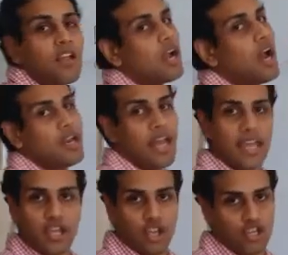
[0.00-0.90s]

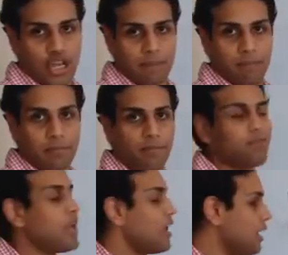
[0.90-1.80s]
card-like shape.
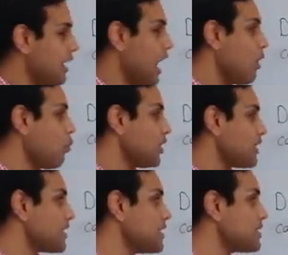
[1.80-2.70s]
Now what
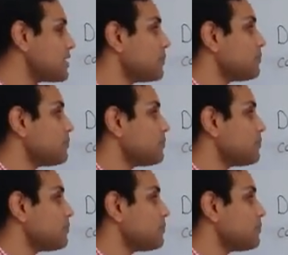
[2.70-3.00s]
it is,